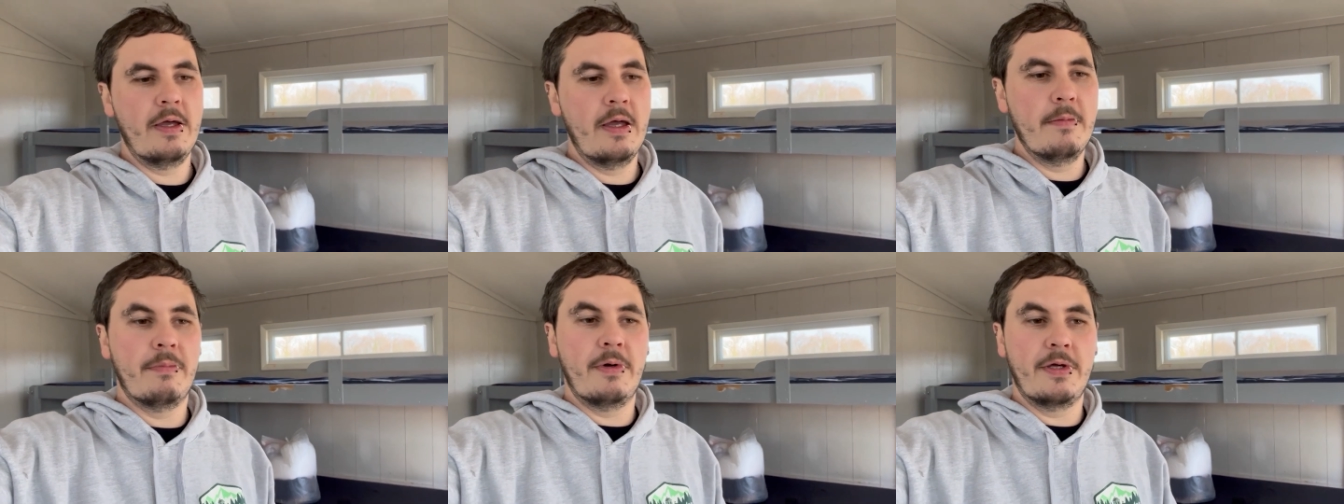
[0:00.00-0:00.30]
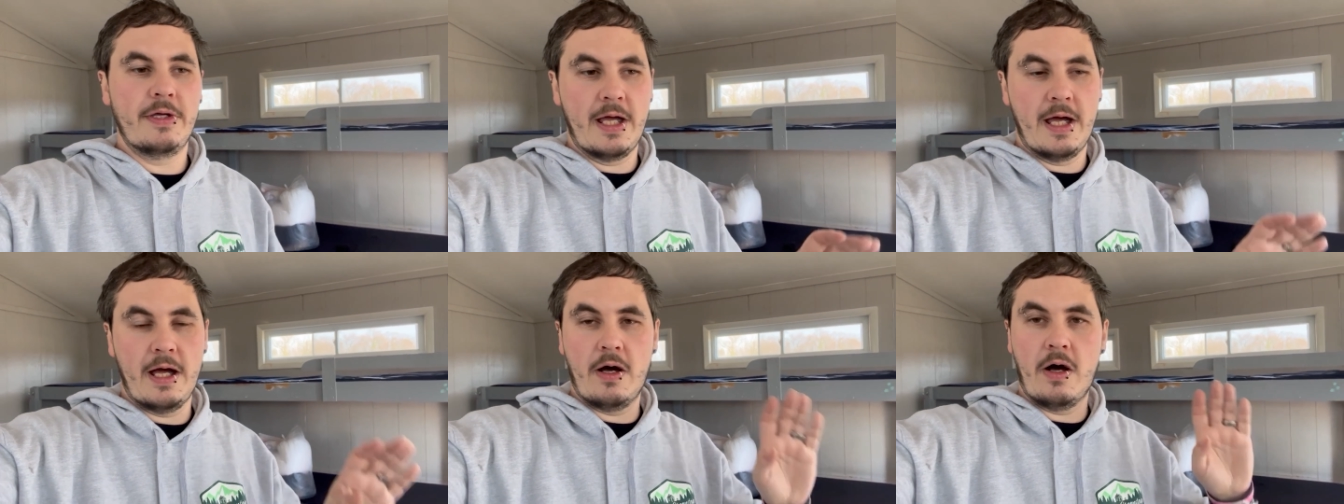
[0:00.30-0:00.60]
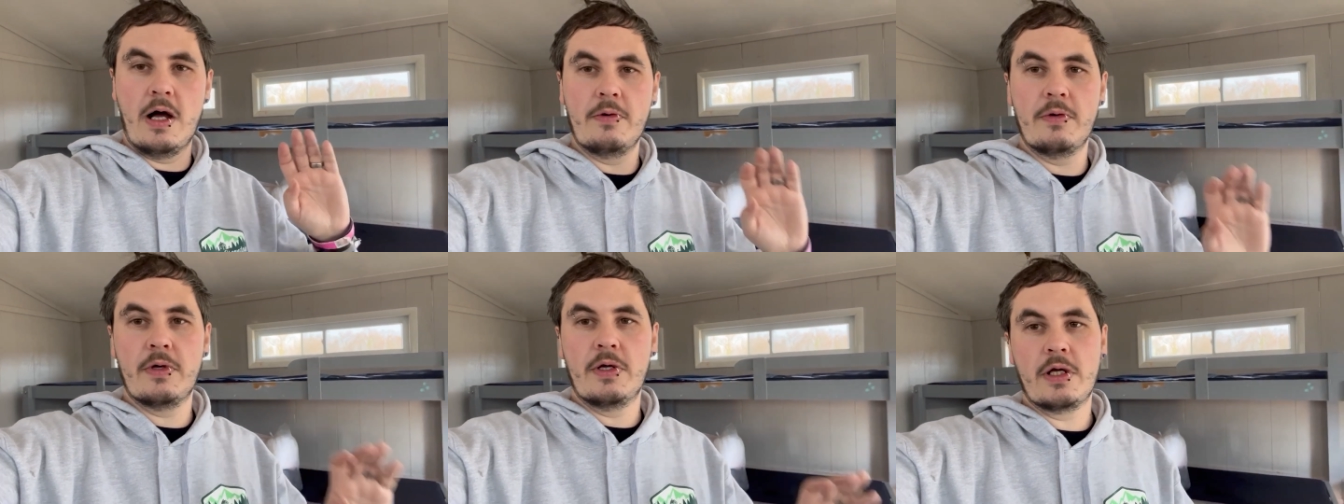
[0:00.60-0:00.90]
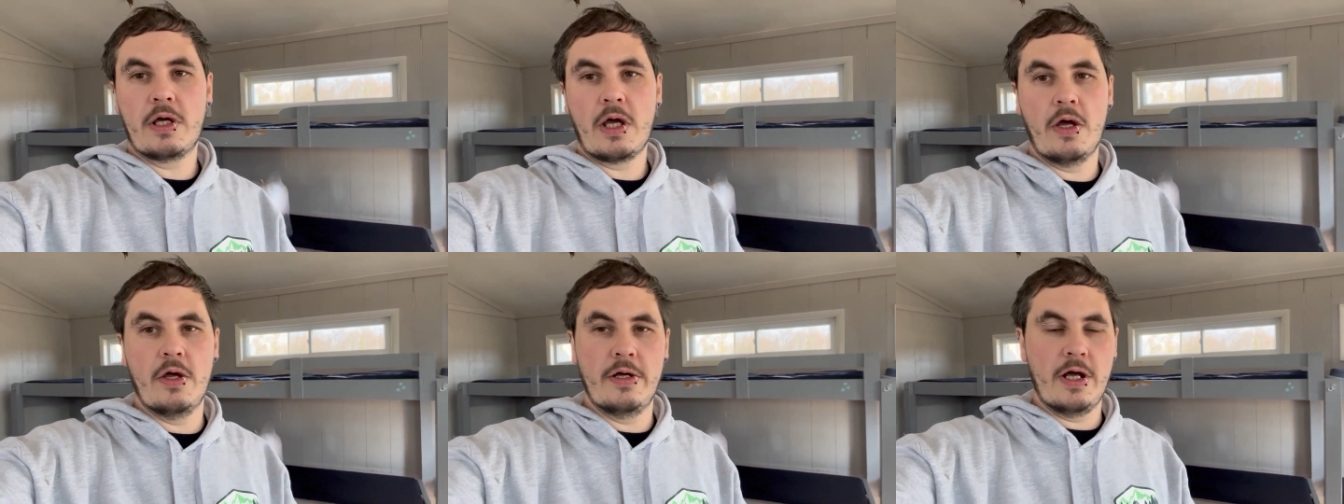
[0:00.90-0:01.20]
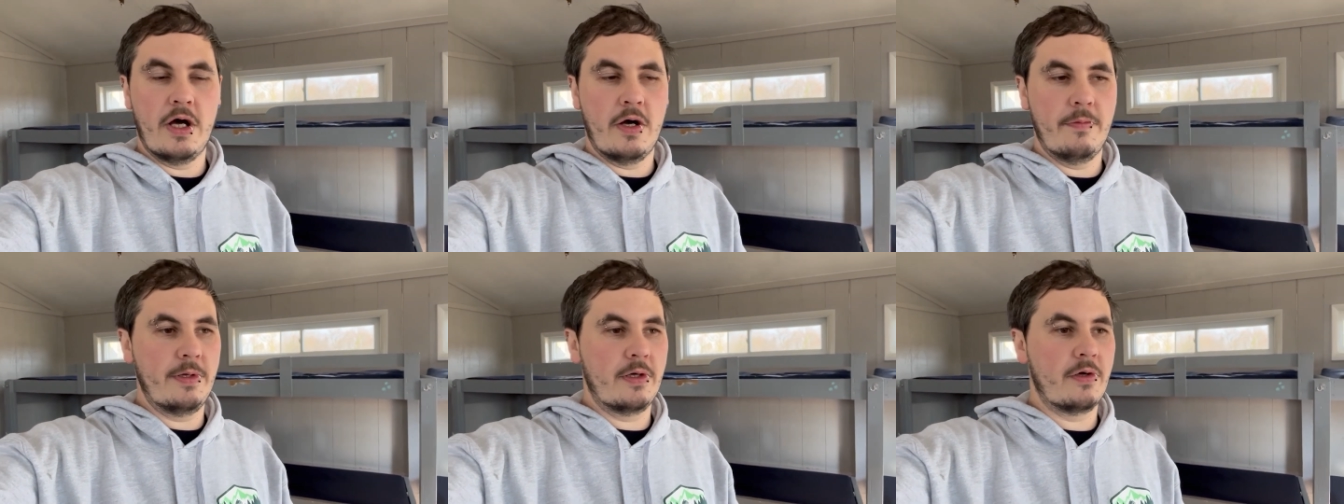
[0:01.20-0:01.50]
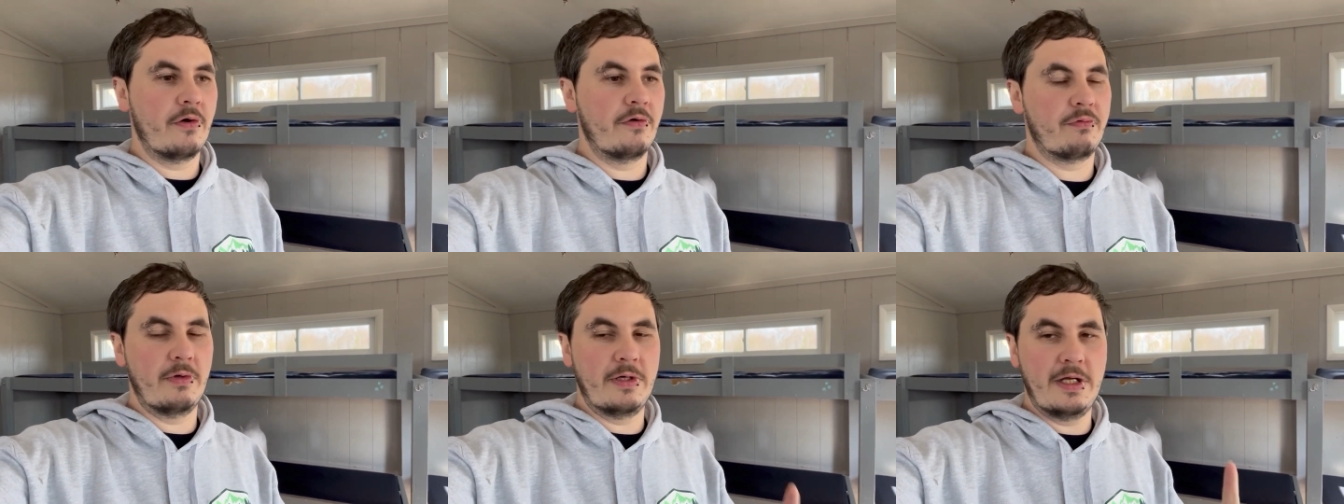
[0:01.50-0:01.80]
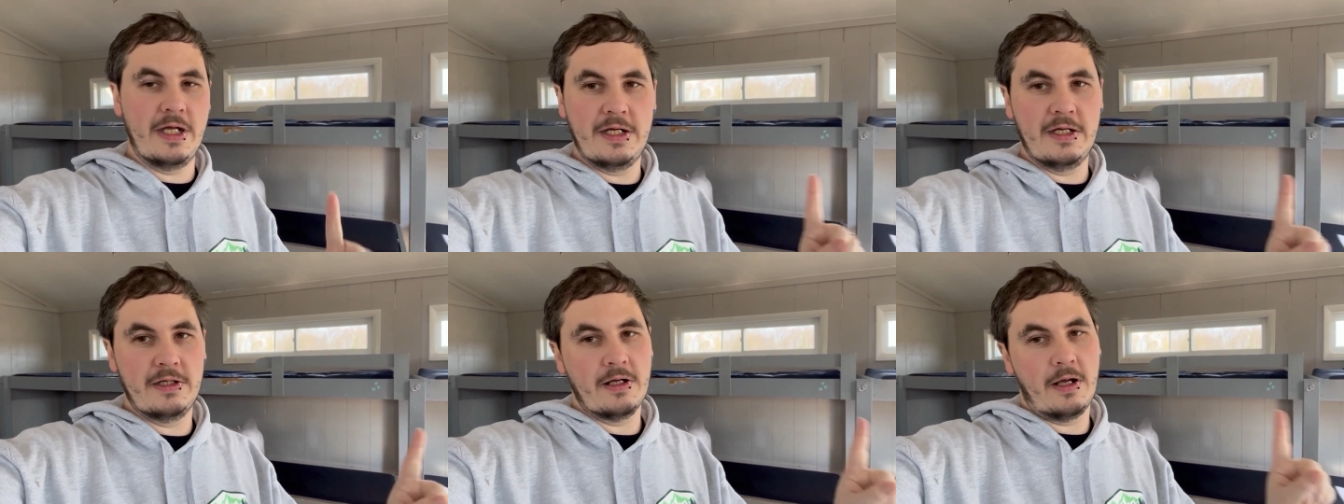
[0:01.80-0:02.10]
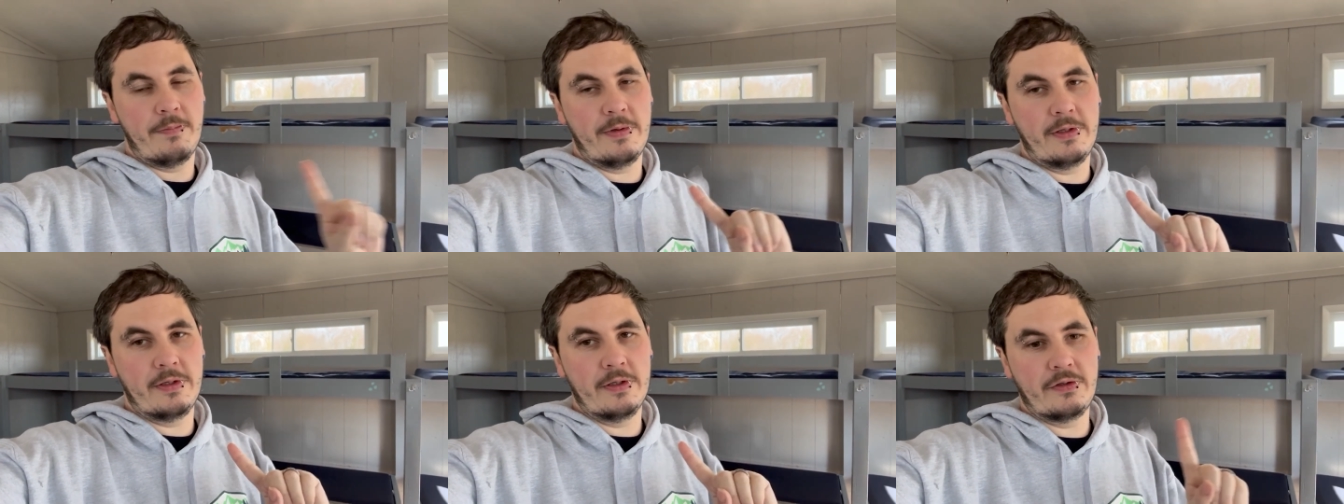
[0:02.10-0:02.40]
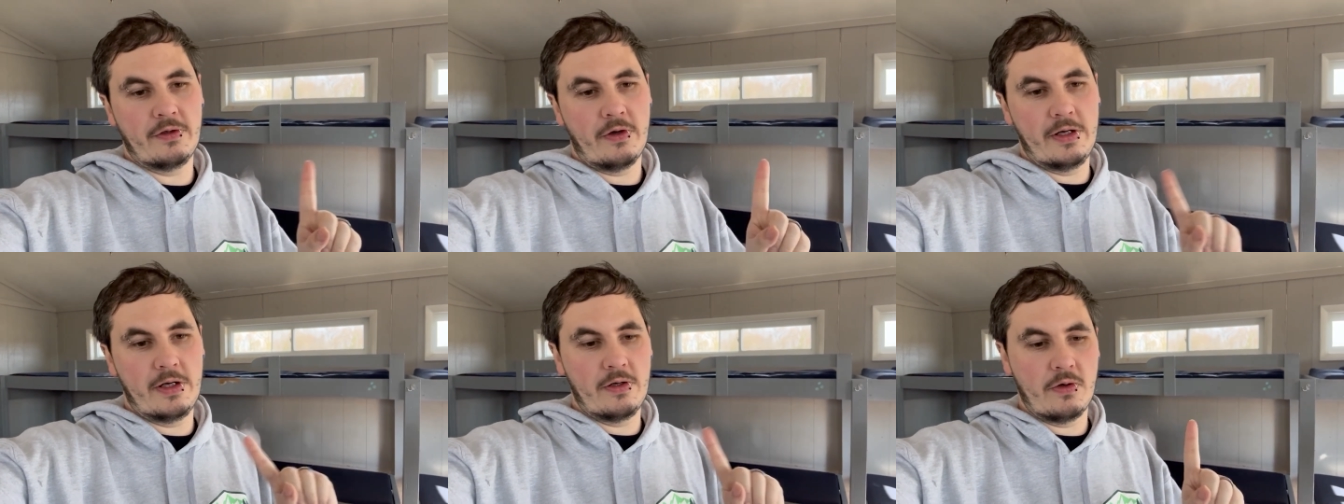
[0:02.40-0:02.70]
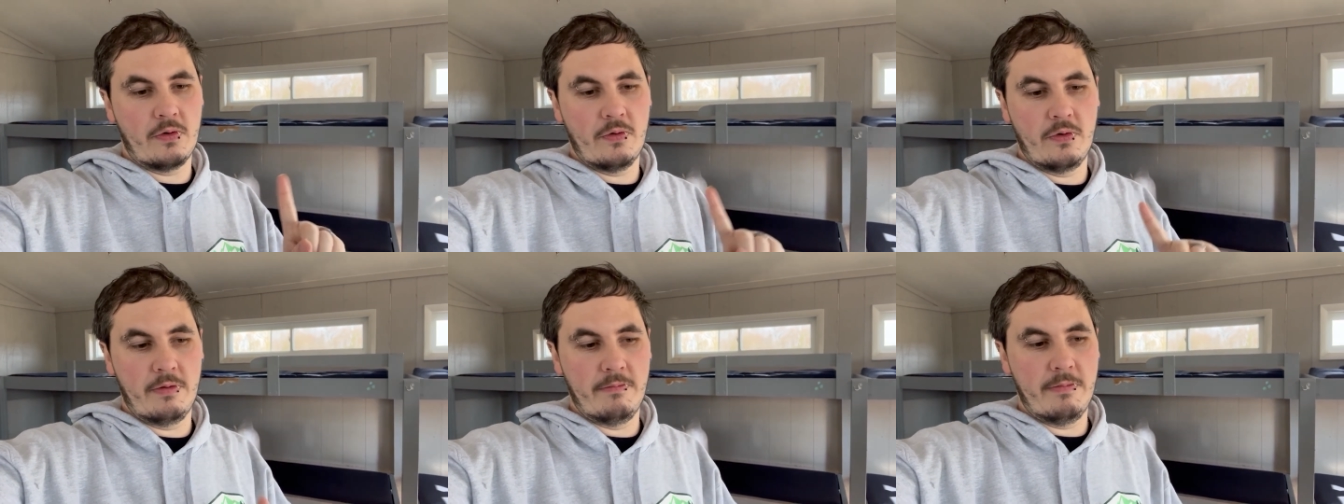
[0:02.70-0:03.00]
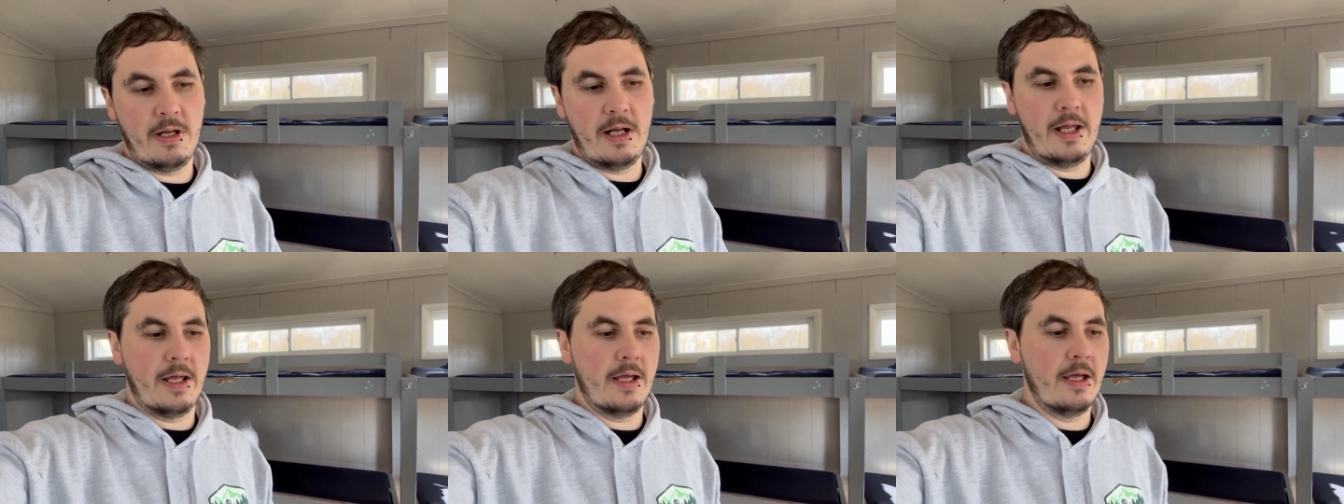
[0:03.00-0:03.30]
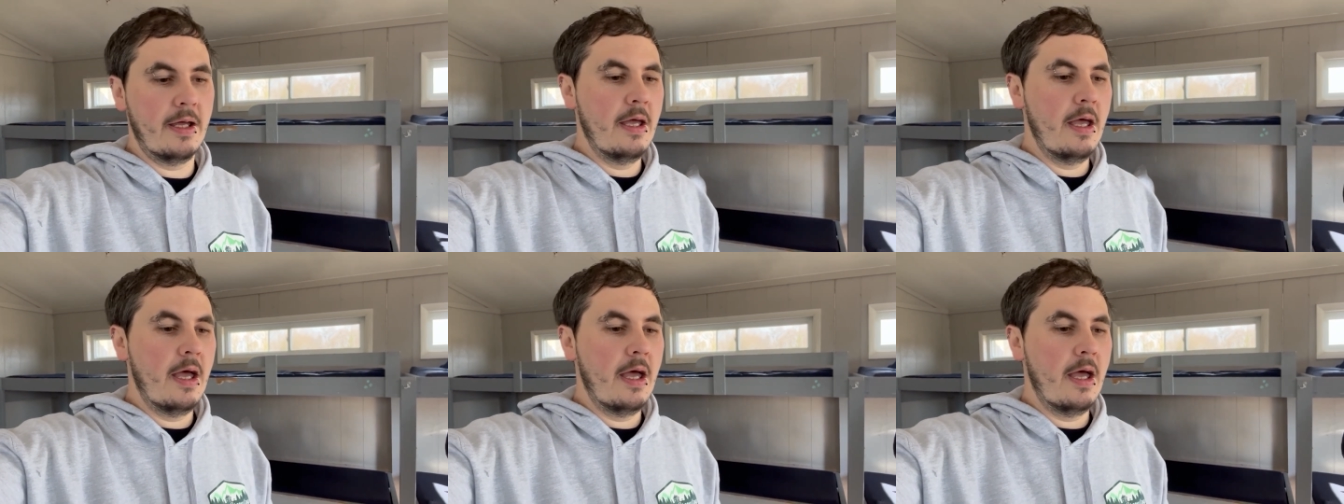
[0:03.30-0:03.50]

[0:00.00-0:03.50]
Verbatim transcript: But yeah, I'm gonna go now because we're needed up in the dining hall in a minute.